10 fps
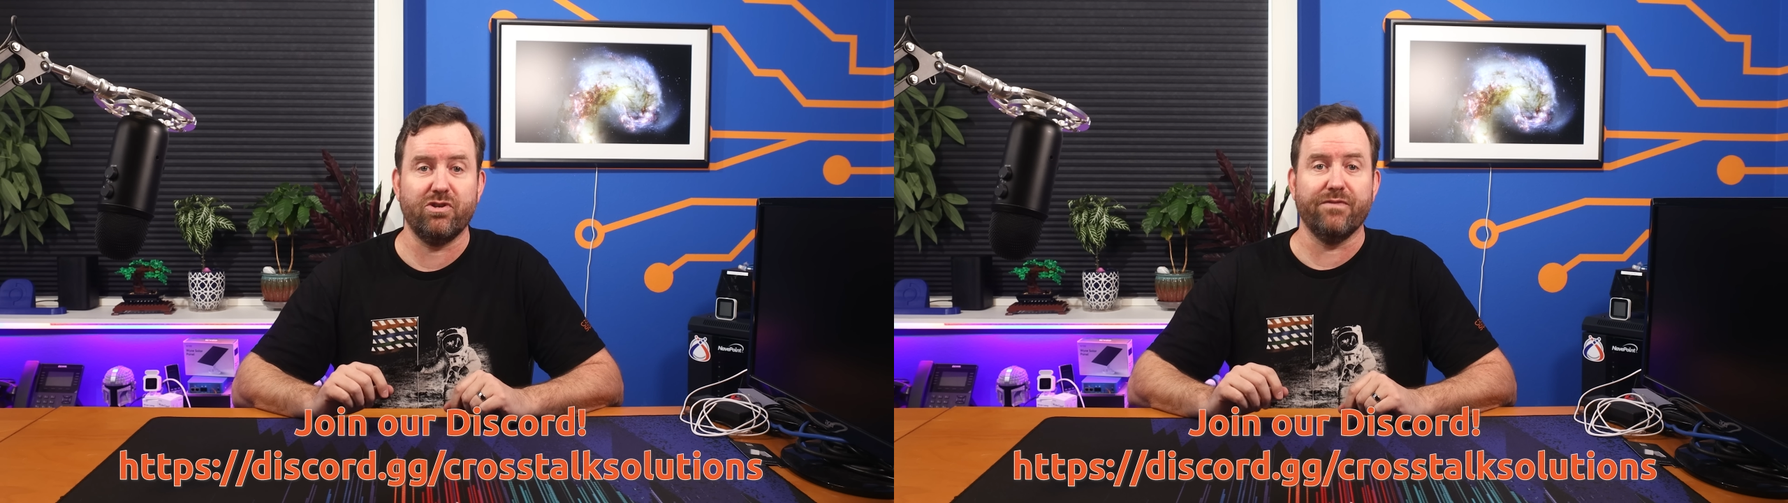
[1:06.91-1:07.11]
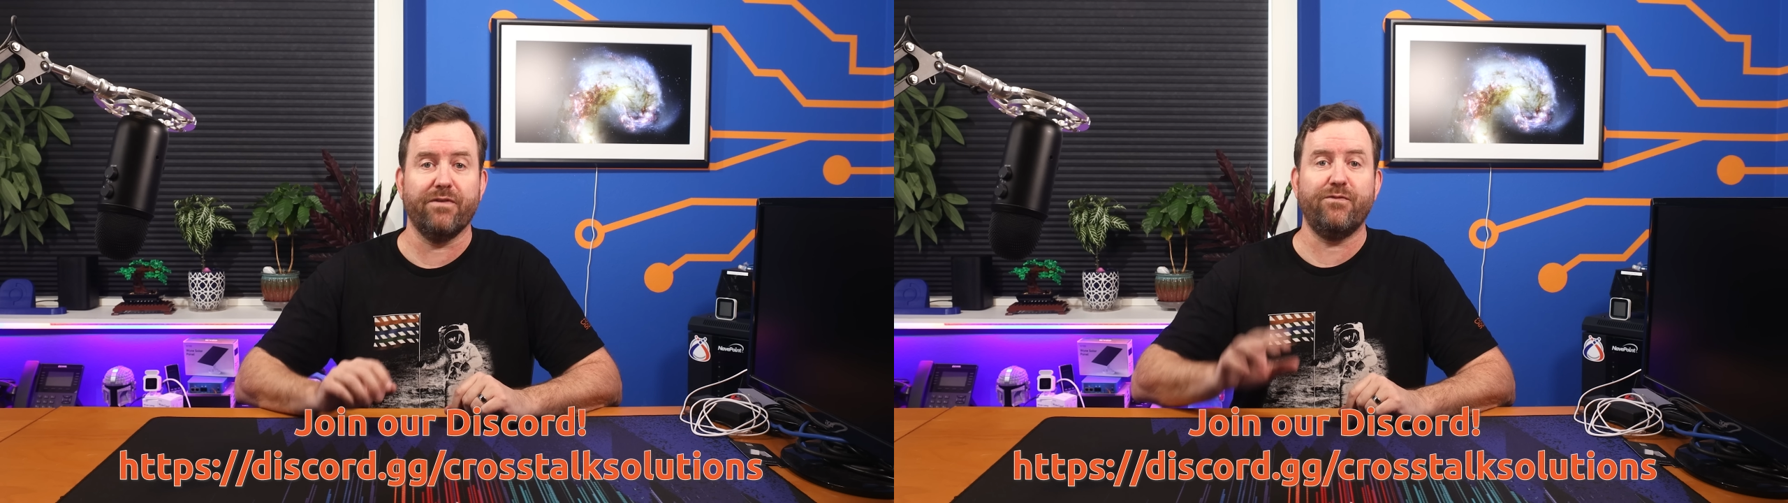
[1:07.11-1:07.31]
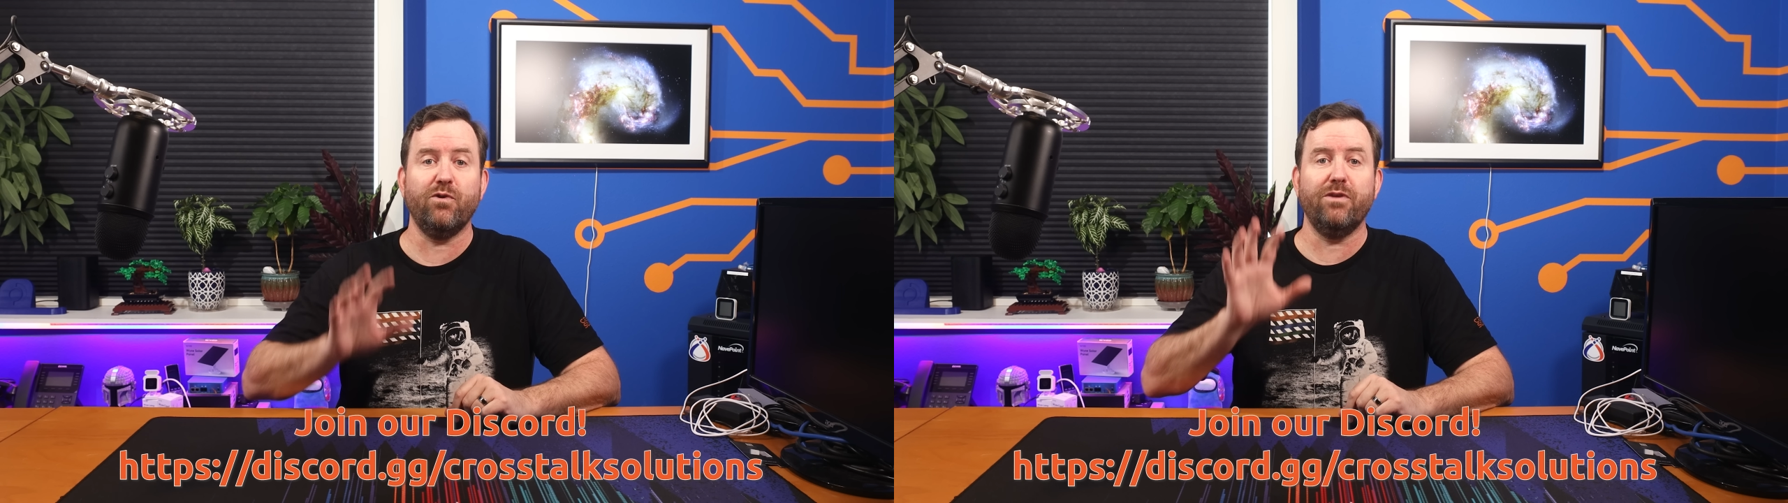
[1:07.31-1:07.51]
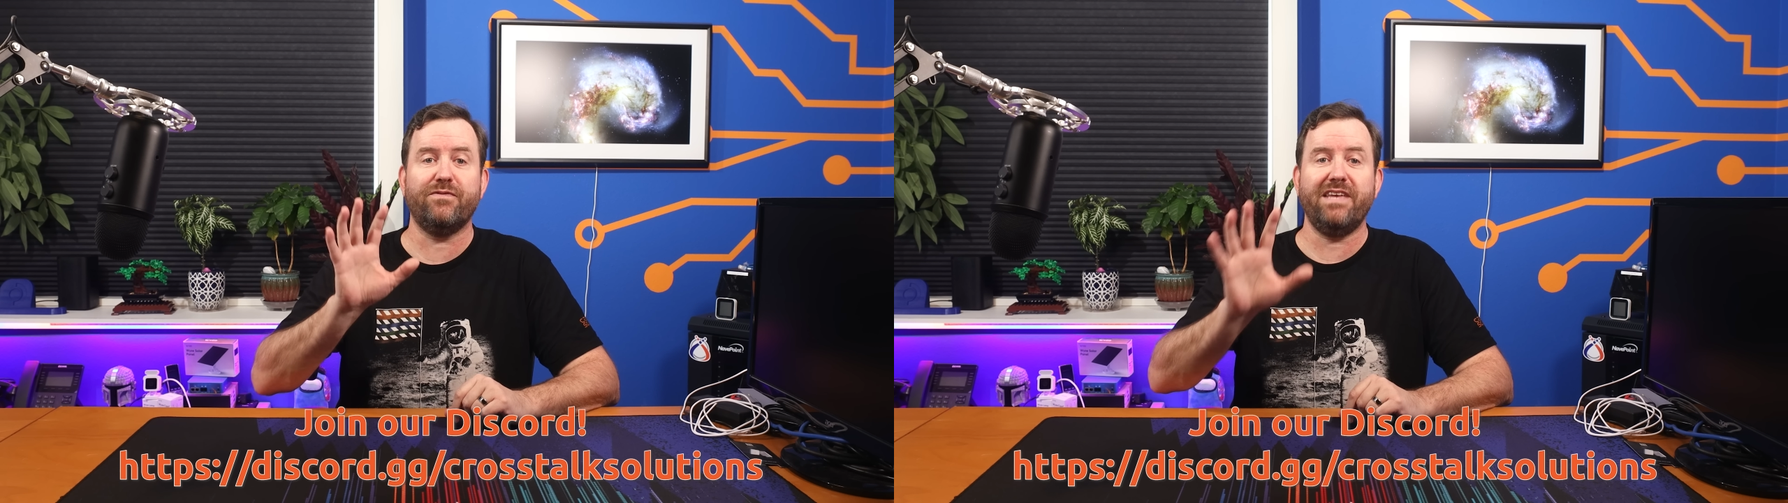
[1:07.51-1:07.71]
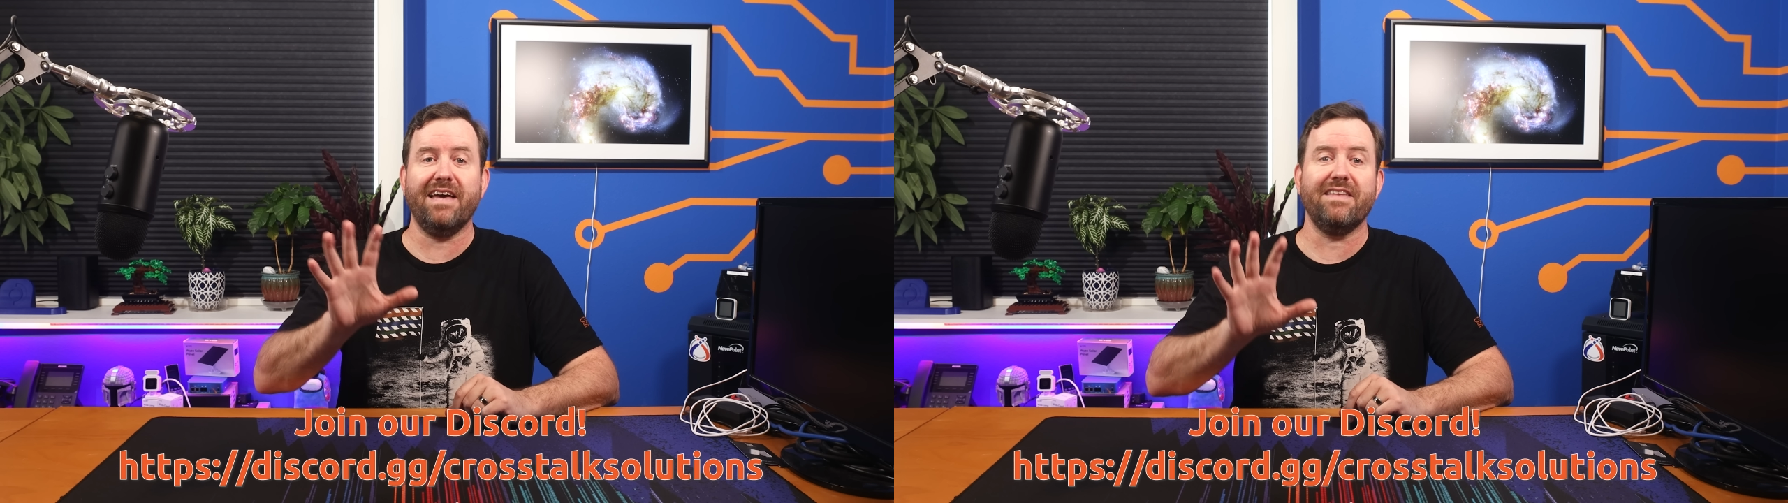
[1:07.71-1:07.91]
server full
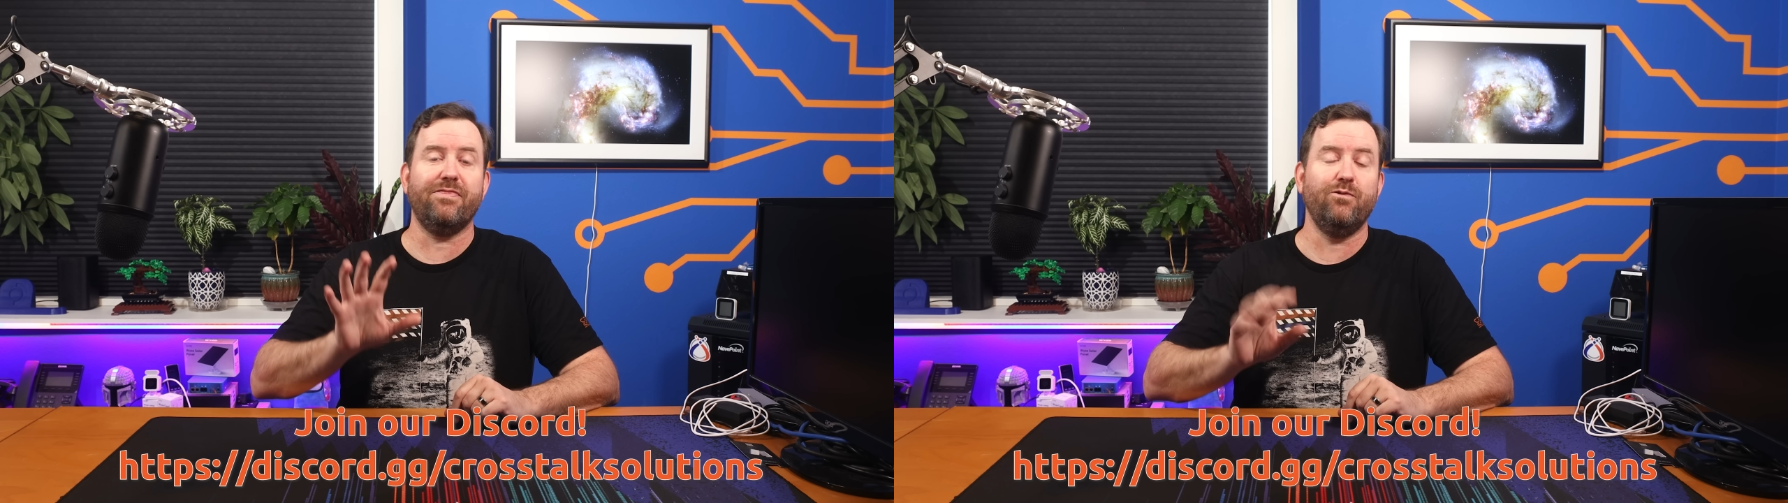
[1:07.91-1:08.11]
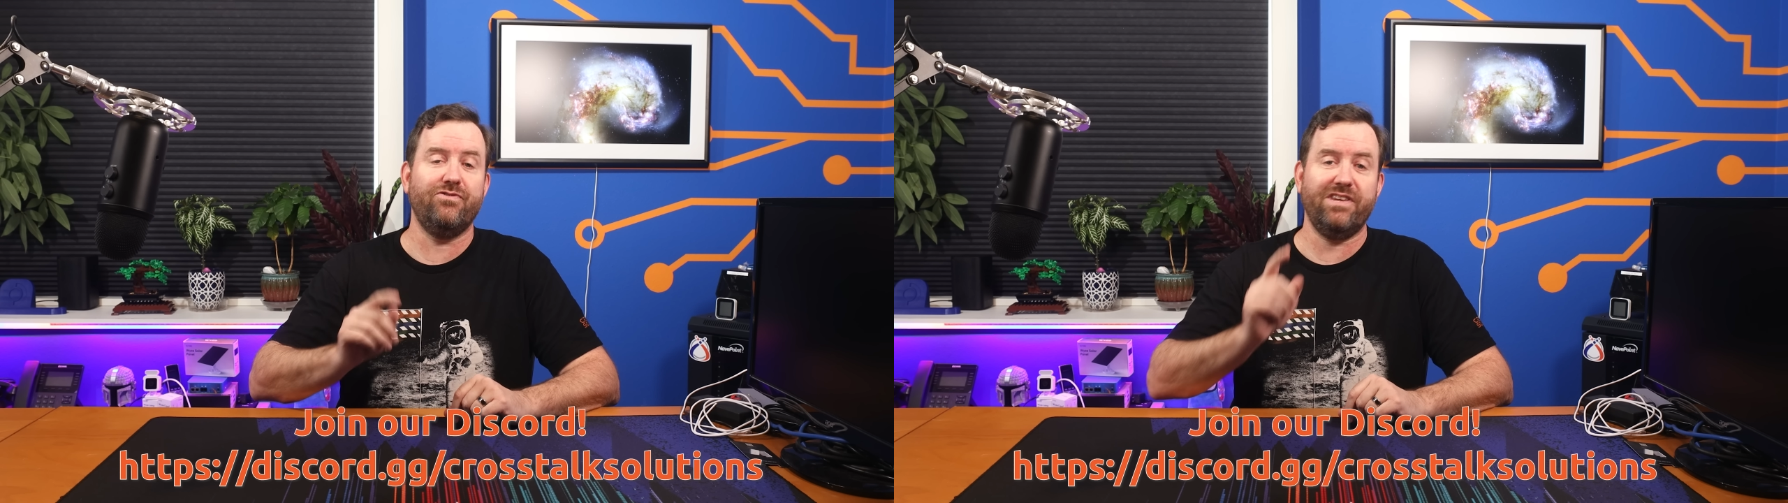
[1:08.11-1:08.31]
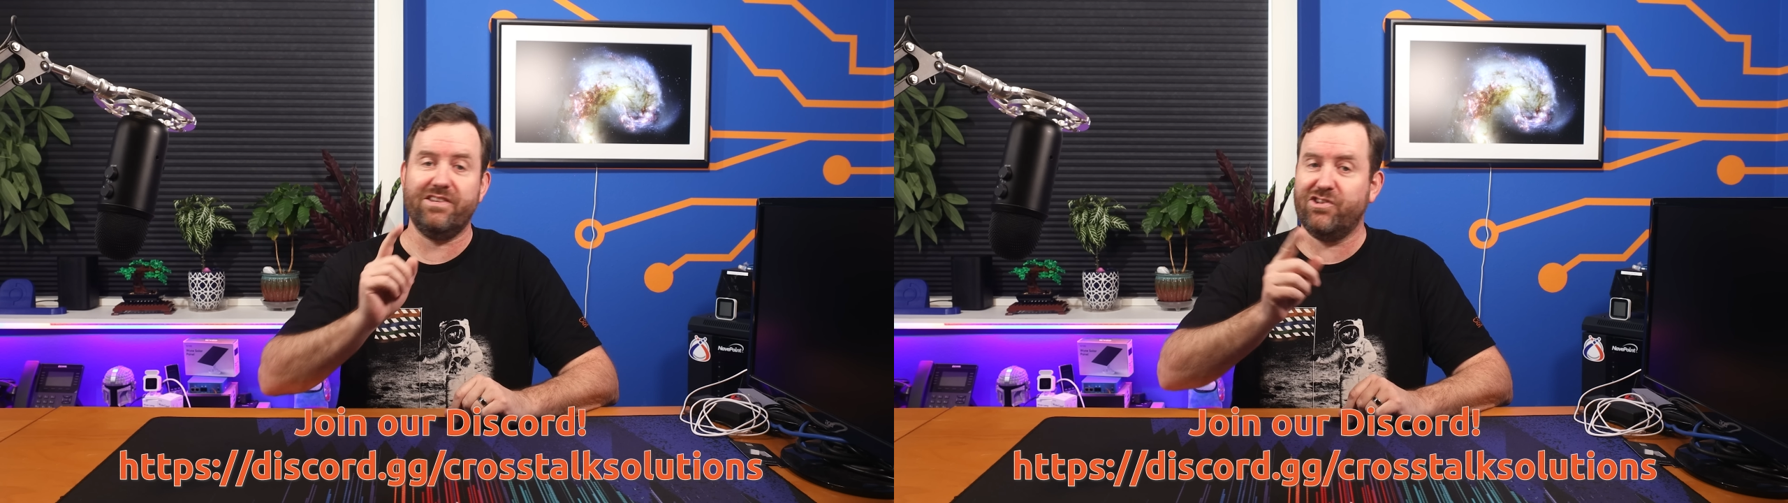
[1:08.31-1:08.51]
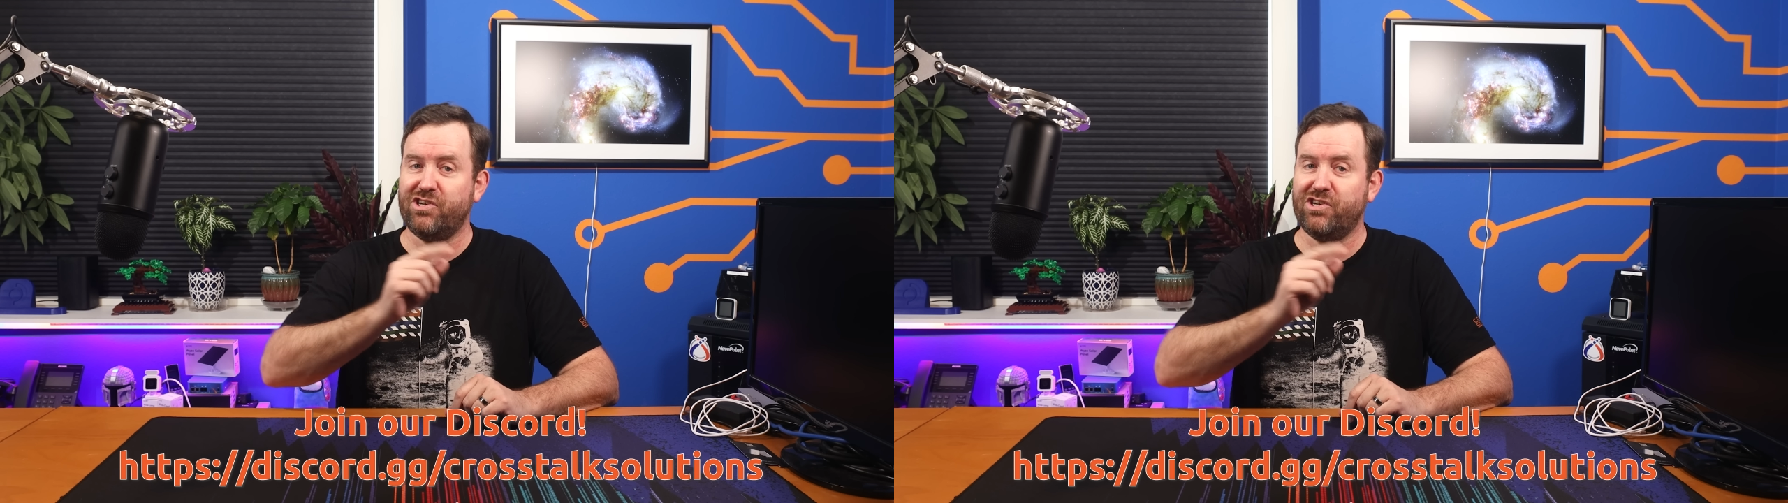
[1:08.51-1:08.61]
of tech enthusiasts